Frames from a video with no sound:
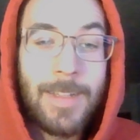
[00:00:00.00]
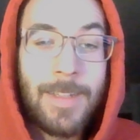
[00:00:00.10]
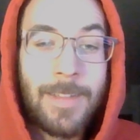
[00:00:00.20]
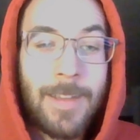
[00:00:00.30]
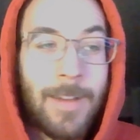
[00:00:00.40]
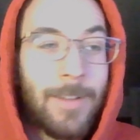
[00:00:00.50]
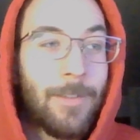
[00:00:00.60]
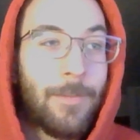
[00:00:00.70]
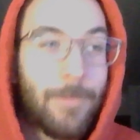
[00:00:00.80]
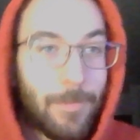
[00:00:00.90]
is kind
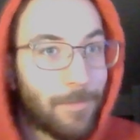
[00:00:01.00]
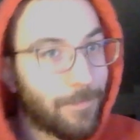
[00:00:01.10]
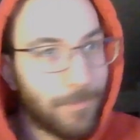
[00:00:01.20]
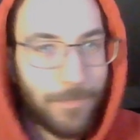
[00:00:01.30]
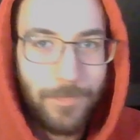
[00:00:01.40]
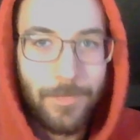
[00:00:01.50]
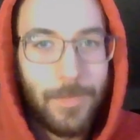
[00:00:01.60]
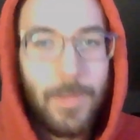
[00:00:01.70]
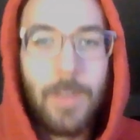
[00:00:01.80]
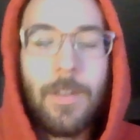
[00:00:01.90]
of
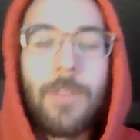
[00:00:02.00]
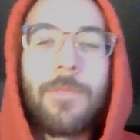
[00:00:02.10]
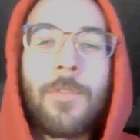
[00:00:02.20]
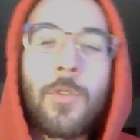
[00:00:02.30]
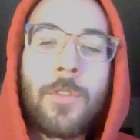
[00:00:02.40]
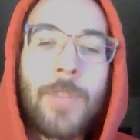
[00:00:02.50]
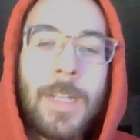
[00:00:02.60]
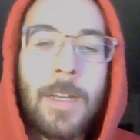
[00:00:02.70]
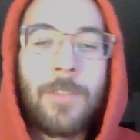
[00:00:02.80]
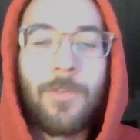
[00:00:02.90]
furthering
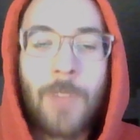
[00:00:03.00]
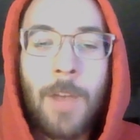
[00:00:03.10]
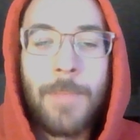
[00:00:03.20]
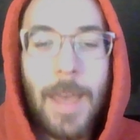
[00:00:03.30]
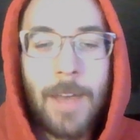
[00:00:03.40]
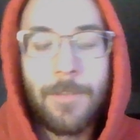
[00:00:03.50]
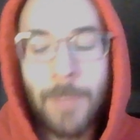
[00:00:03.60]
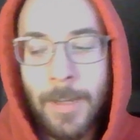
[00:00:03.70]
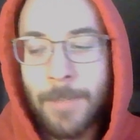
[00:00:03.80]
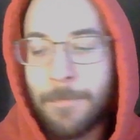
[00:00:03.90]
us from that, right?